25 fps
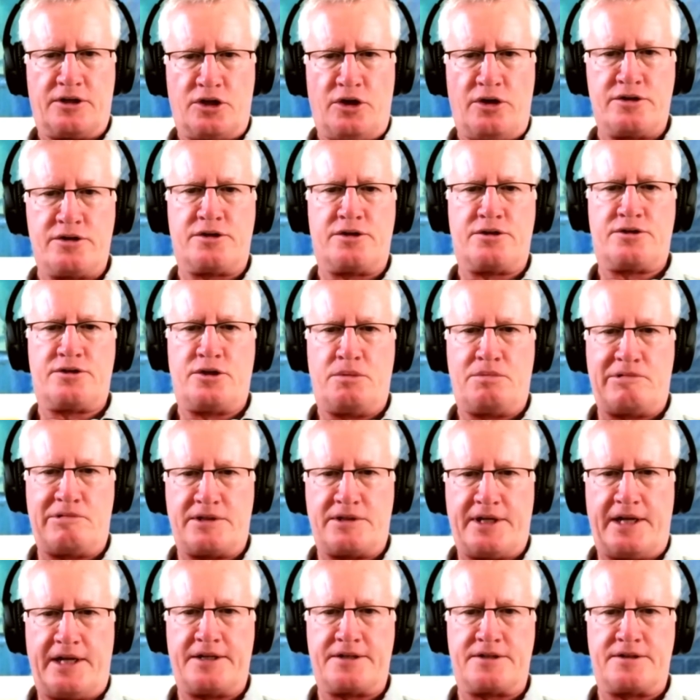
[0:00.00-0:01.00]

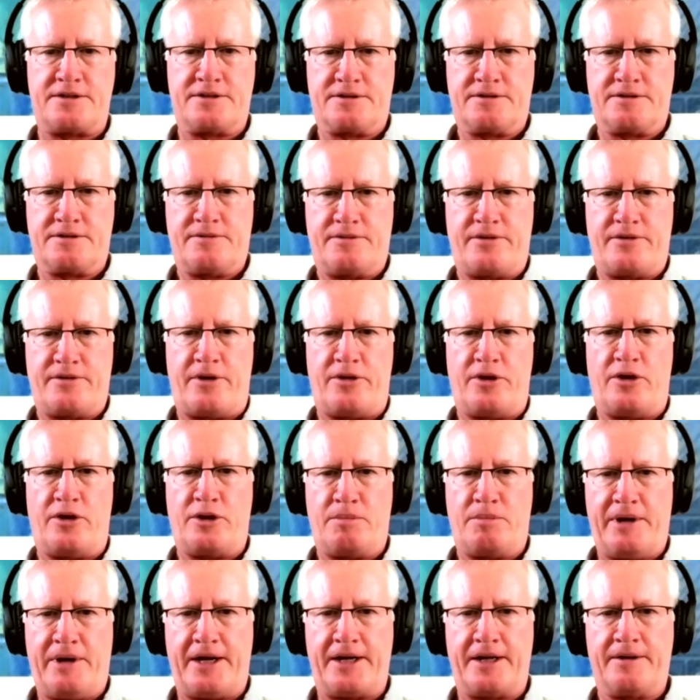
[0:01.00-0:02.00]
superintelligence on the
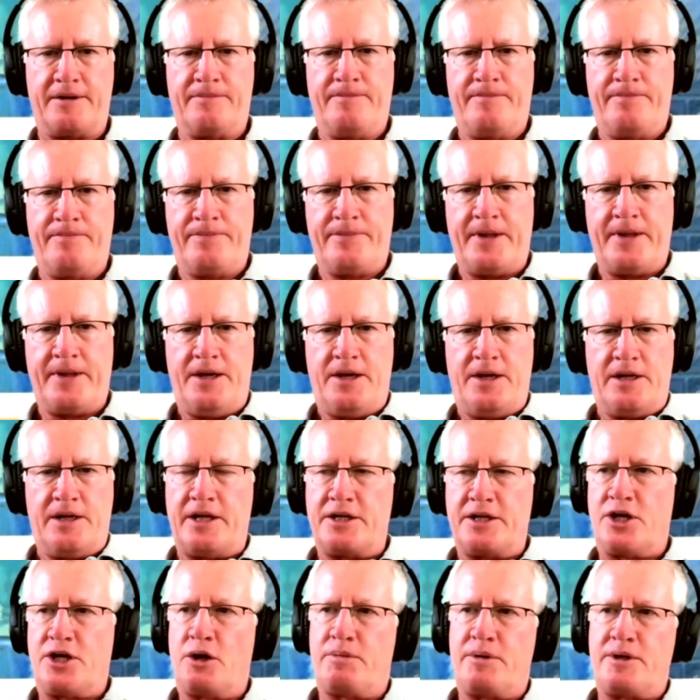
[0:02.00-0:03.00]
planet. Mm-hmm. Let's
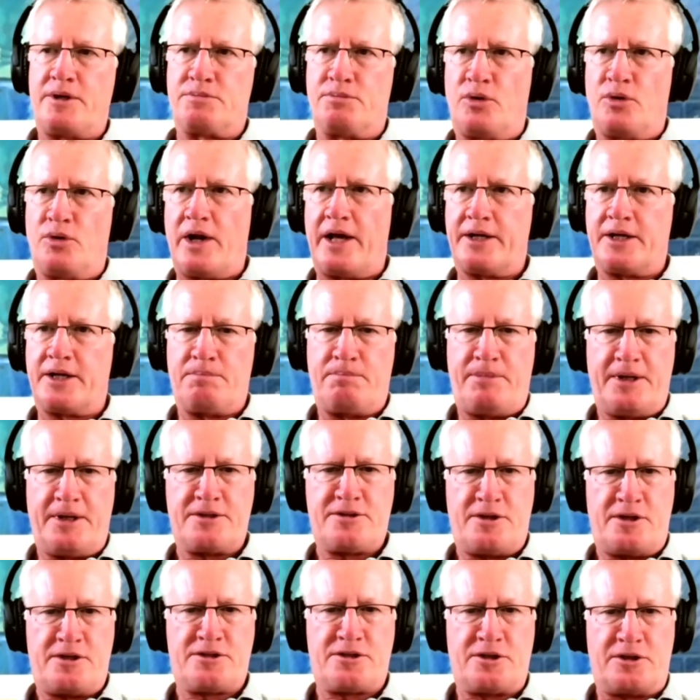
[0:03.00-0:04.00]
hope it's more like a big
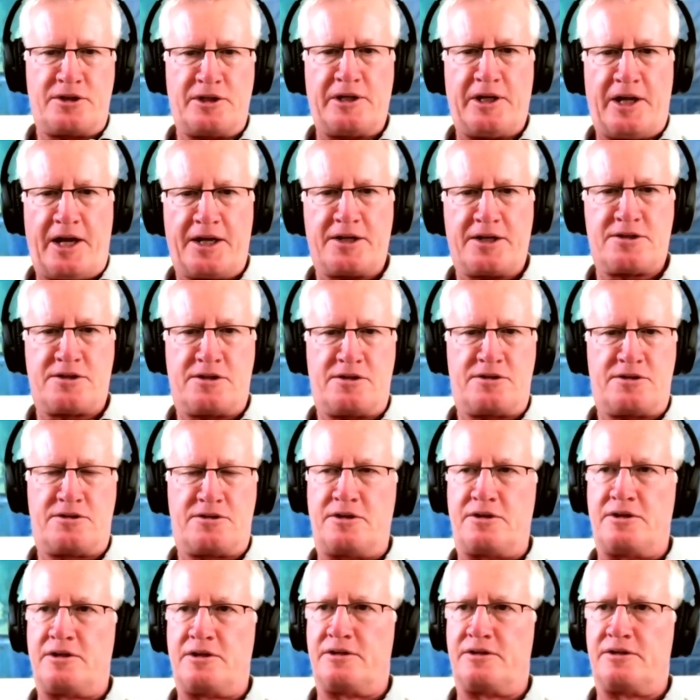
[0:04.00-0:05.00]
sister that likes us
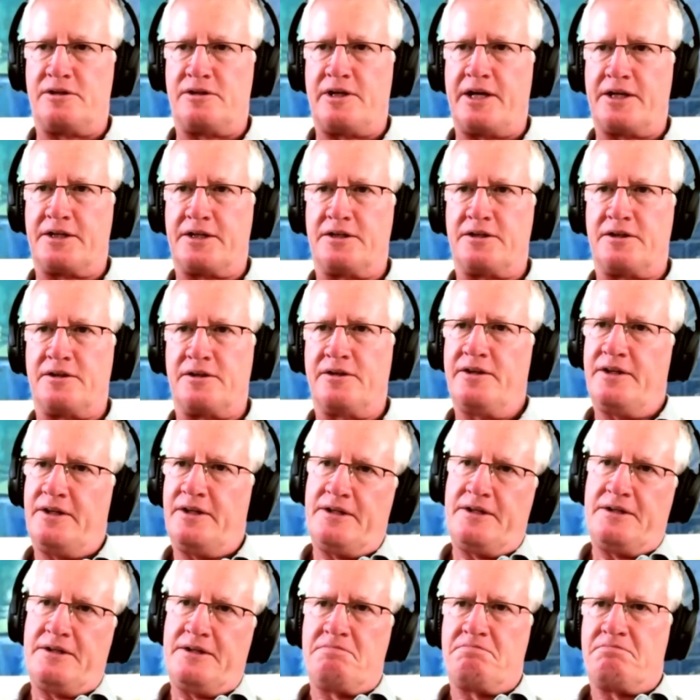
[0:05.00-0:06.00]
than like a,
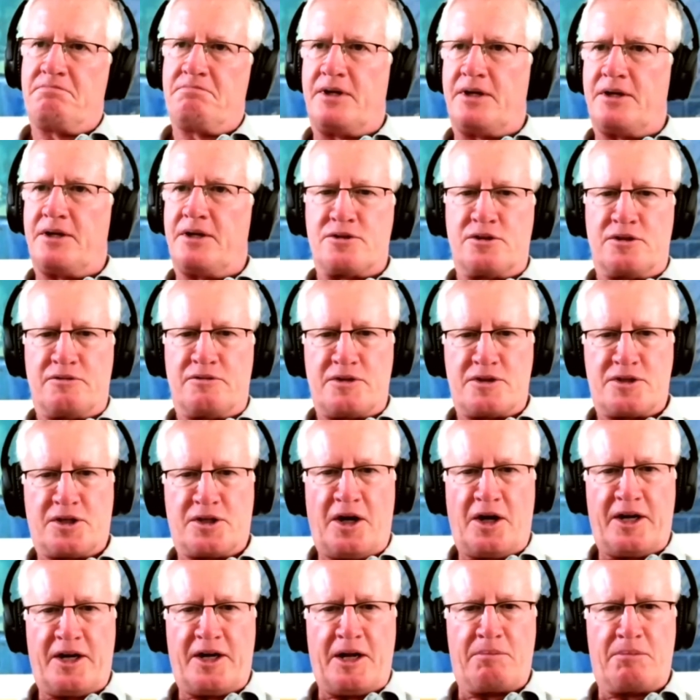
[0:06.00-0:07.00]
you know, sort of a
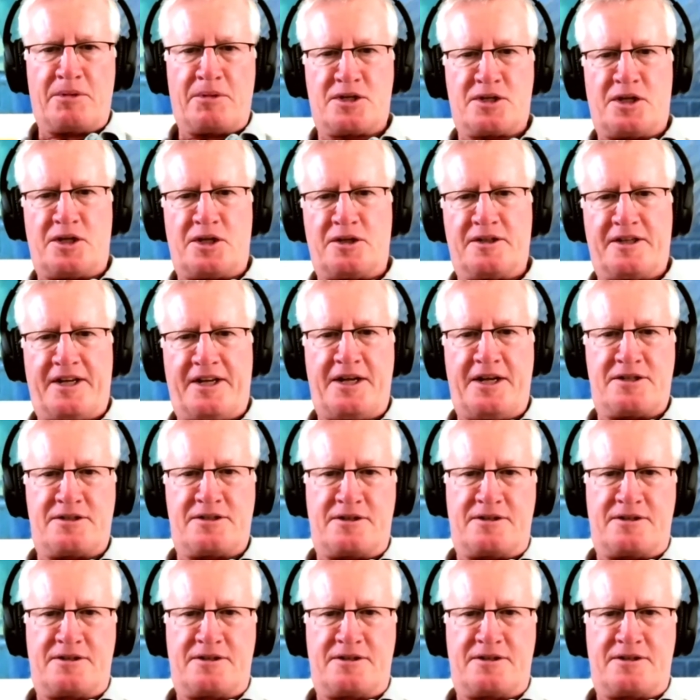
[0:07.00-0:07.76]
Skynet machine that hates us.